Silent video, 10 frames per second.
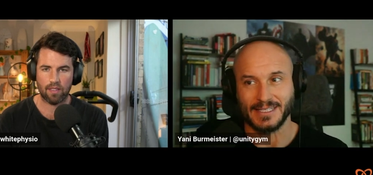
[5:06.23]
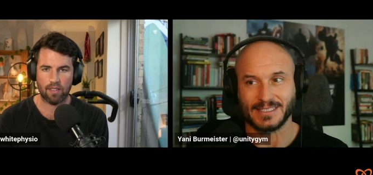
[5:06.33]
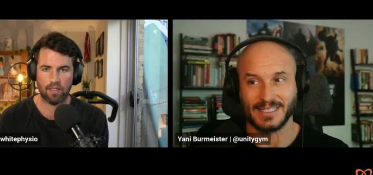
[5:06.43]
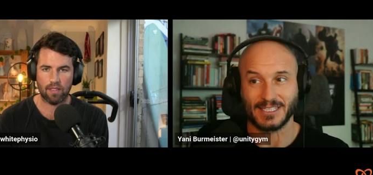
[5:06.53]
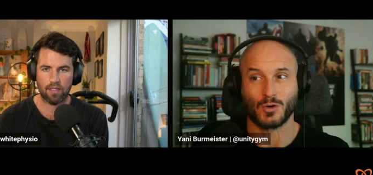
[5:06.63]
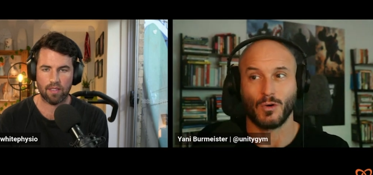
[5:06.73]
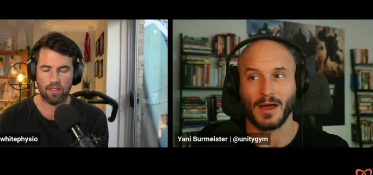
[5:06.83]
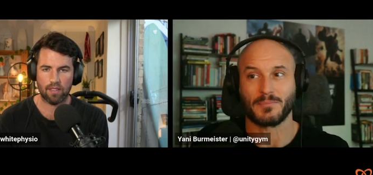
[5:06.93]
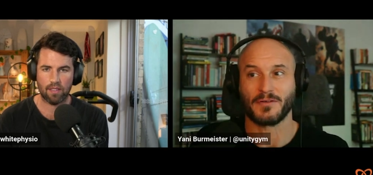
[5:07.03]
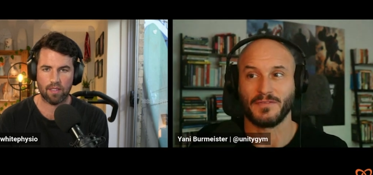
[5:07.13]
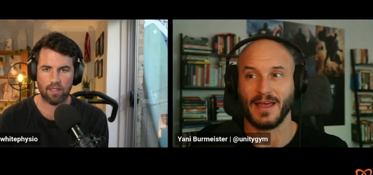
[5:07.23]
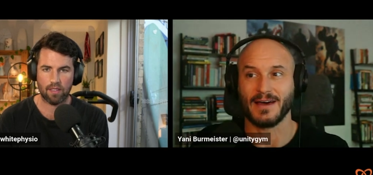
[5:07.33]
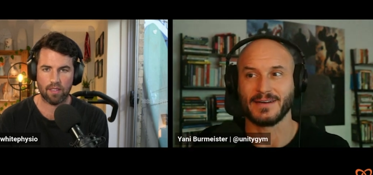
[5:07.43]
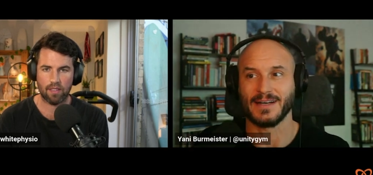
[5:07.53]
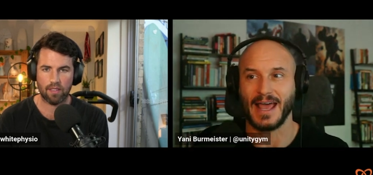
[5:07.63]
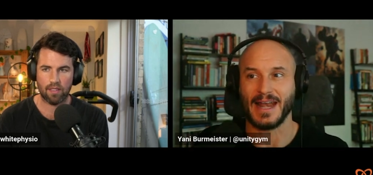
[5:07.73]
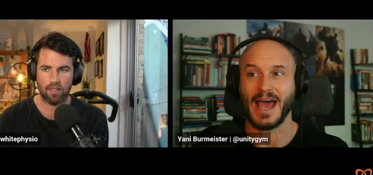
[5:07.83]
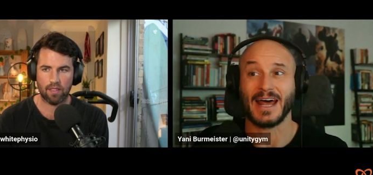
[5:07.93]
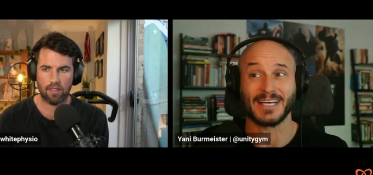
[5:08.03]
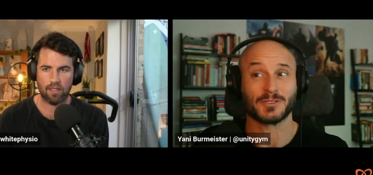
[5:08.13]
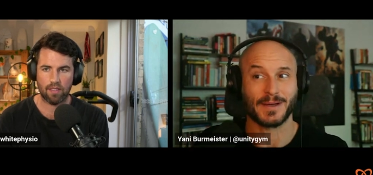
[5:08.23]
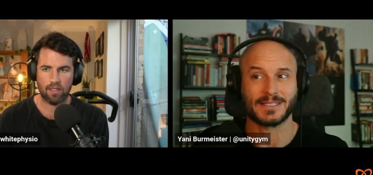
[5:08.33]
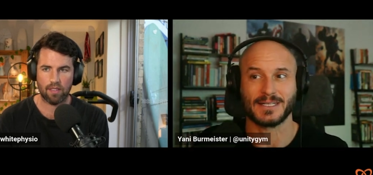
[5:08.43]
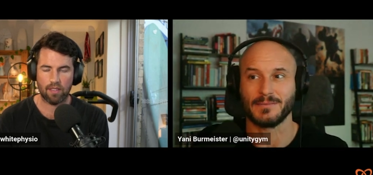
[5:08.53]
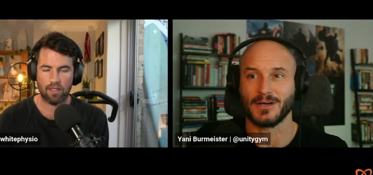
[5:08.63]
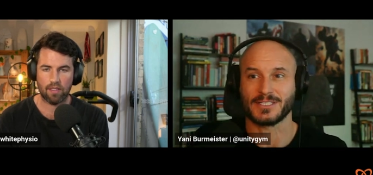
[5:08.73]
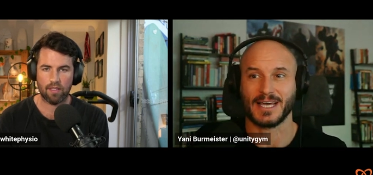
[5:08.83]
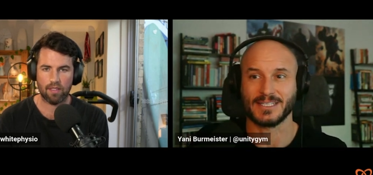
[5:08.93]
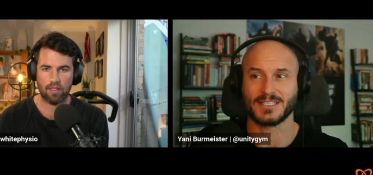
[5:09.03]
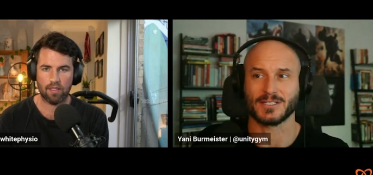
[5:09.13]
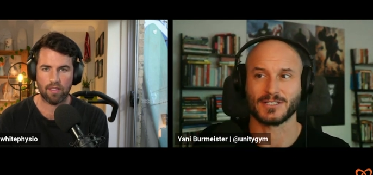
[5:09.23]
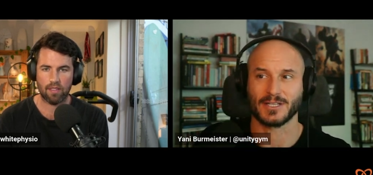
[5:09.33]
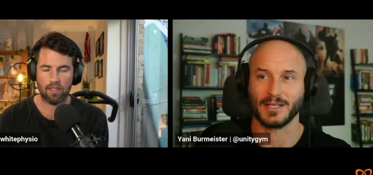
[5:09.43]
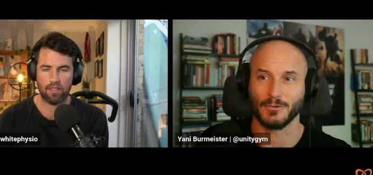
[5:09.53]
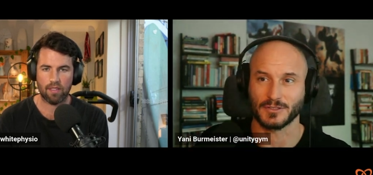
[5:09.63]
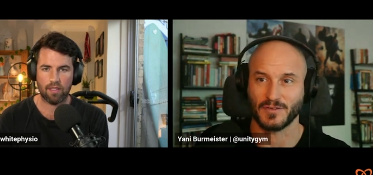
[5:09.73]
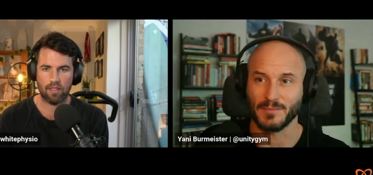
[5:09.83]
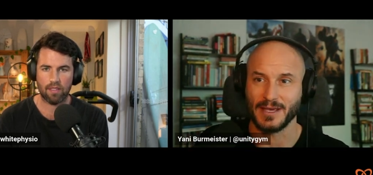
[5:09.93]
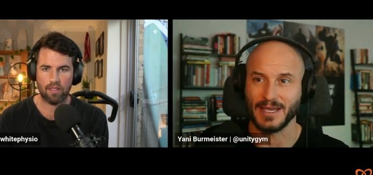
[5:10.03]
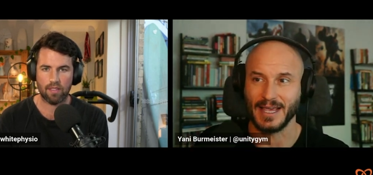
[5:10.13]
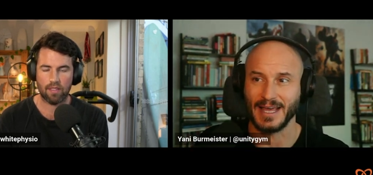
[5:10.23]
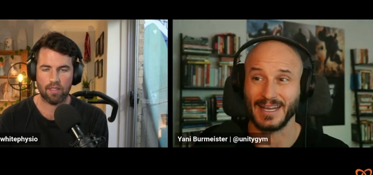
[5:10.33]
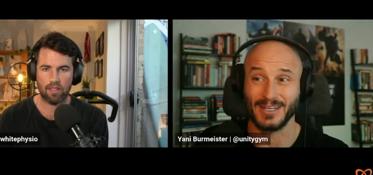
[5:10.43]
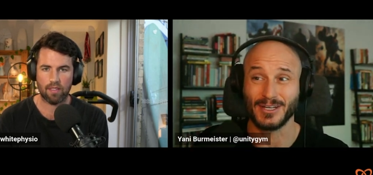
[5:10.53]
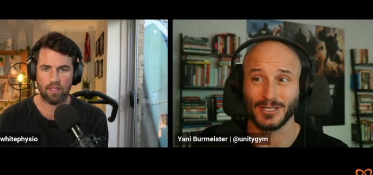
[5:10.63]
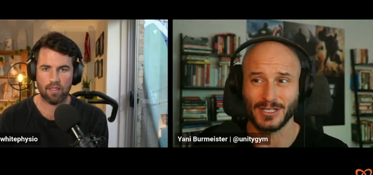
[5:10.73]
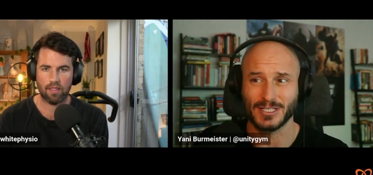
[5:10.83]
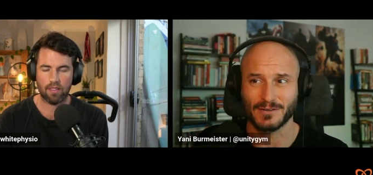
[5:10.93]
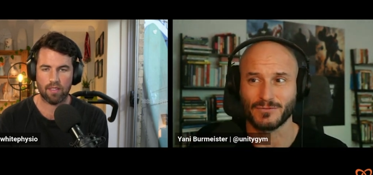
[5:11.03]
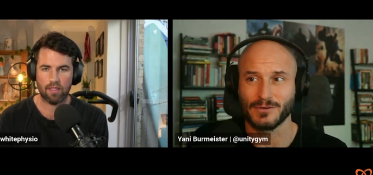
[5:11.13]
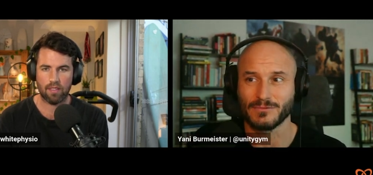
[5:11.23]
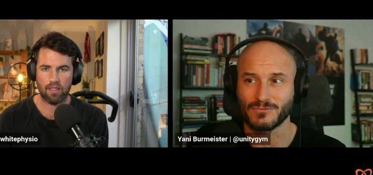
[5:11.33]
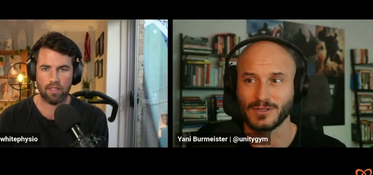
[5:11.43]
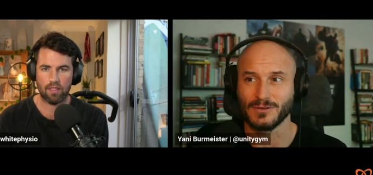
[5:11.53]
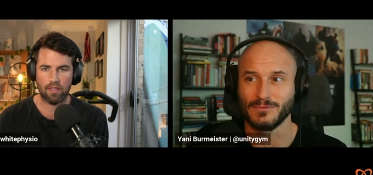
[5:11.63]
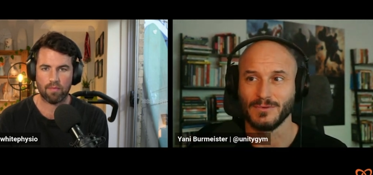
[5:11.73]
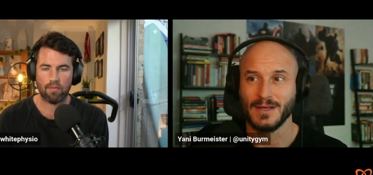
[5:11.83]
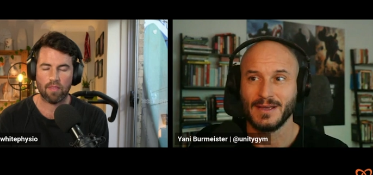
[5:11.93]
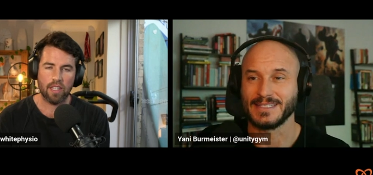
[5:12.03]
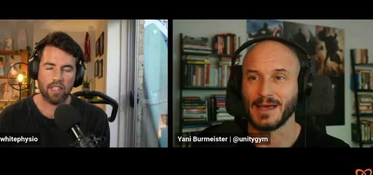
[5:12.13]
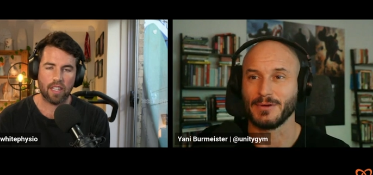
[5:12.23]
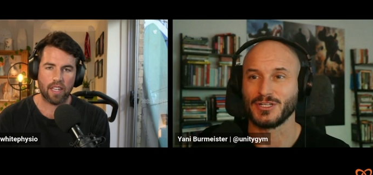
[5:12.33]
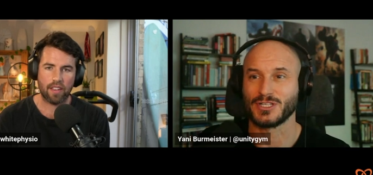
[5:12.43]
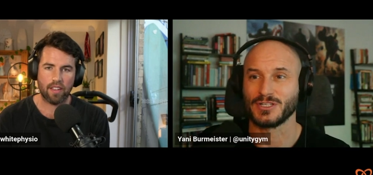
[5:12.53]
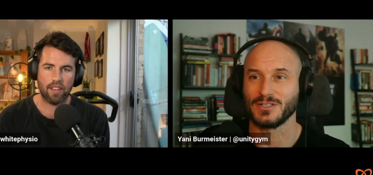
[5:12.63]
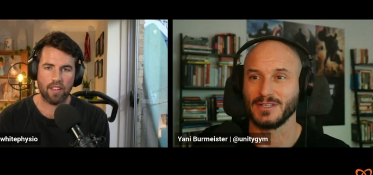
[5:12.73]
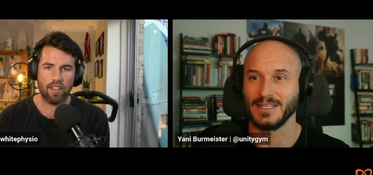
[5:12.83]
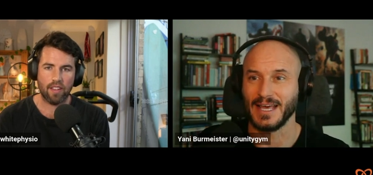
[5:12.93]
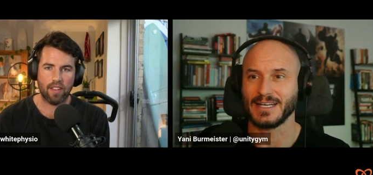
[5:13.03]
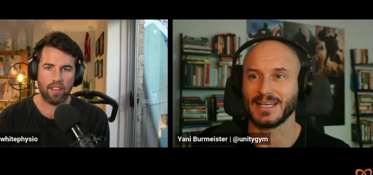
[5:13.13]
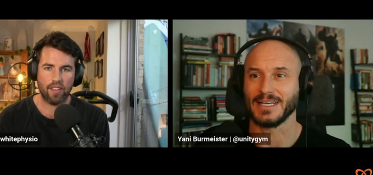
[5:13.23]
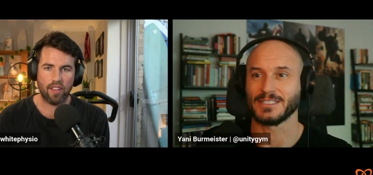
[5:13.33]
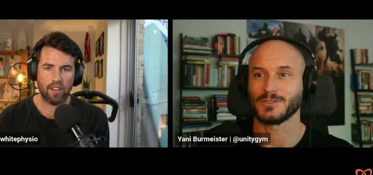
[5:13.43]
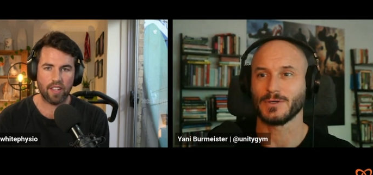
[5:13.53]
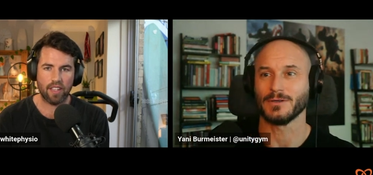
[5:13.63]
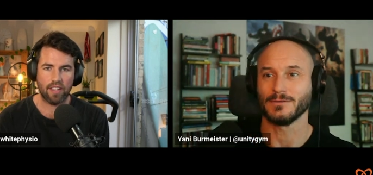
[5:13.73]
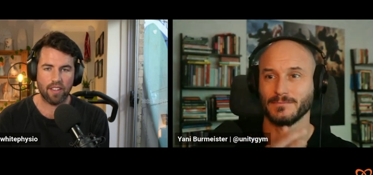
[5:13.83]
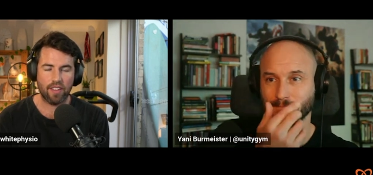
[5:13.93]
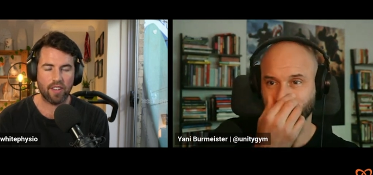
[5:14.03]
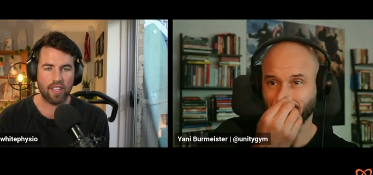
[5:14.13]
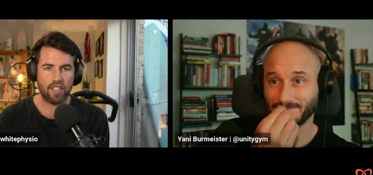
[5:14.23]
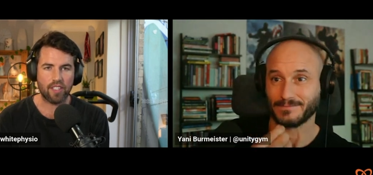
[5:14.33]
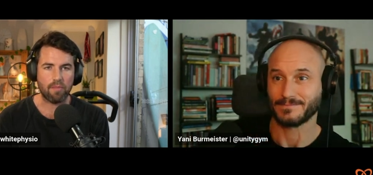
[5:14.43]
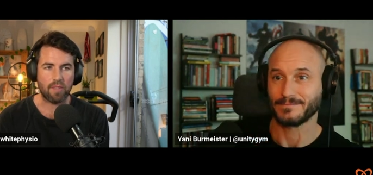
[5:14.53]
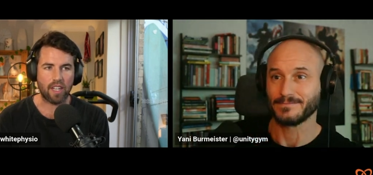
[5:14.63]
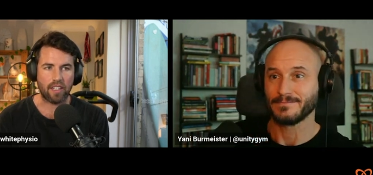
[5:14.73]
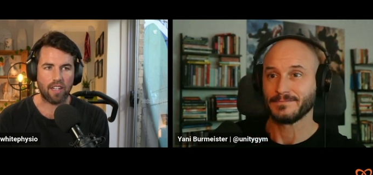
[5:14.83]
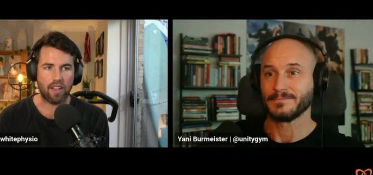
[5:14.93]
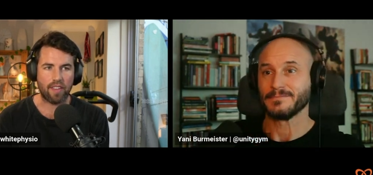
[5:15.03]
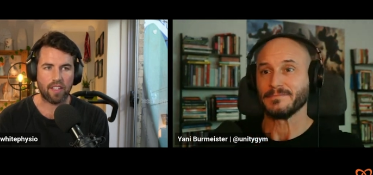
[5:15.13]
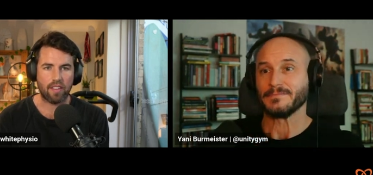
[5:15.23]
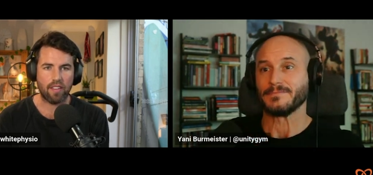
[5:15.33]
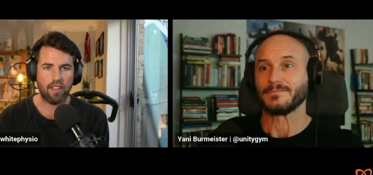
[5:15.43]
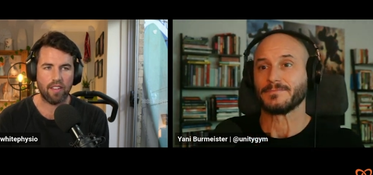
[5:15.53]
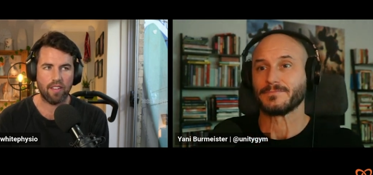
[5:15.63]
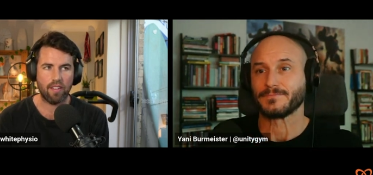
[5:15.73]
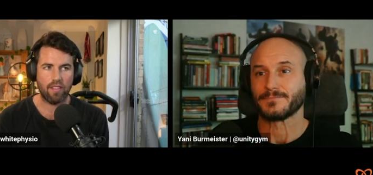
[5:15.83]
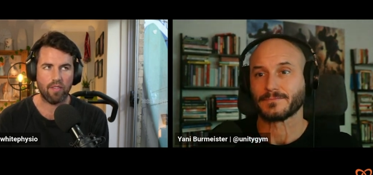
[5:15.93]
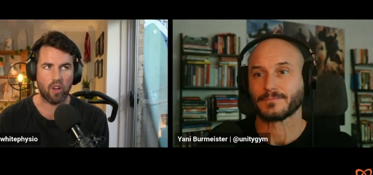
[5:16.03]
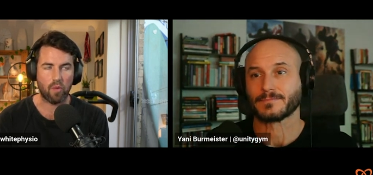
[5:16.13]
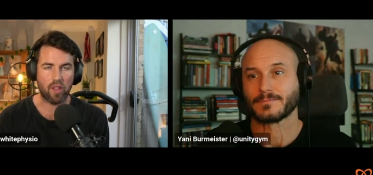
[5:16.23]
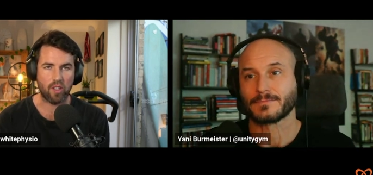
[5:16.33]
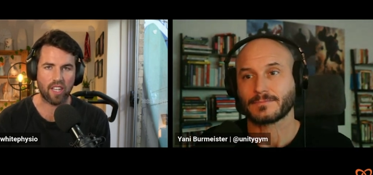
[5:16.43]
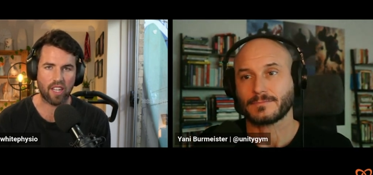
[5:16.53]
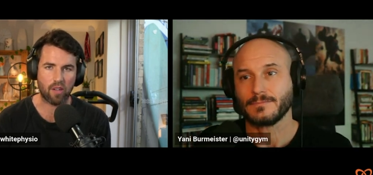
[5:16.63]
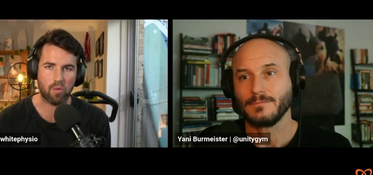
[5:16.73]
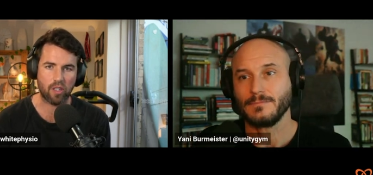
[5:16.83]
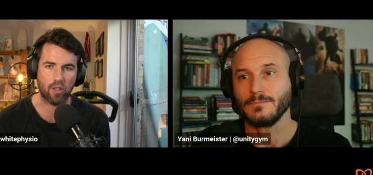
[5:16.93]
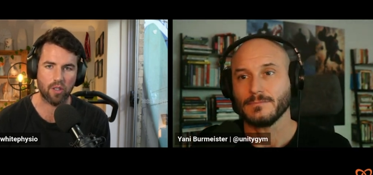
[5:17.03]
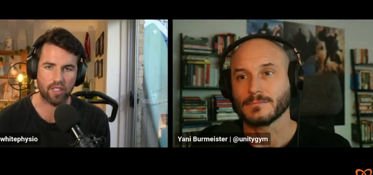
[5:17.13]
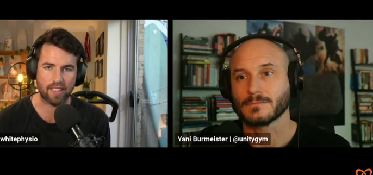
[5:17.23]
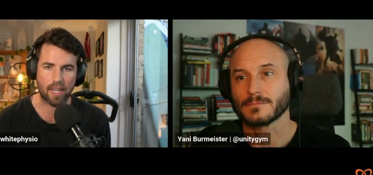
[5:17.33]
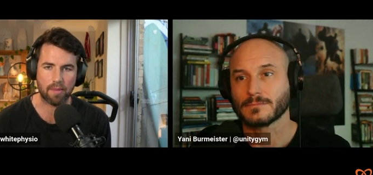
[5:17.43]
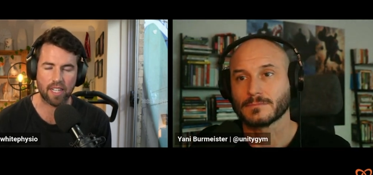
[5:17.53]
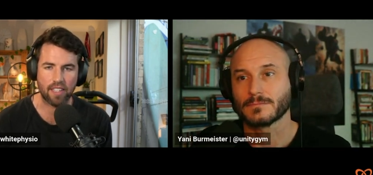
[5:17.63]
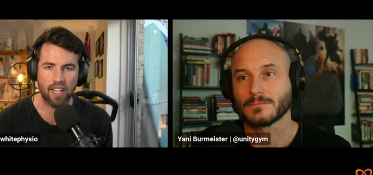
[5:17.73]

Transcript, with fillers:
Speaker 1: is quite profound and unexpected in most cases. It certainly was for me. And you can do yourself real
Speaker 2: damage in that case as well. They're in the gym. Like, I think, you know, when looking at like what causes slap tears,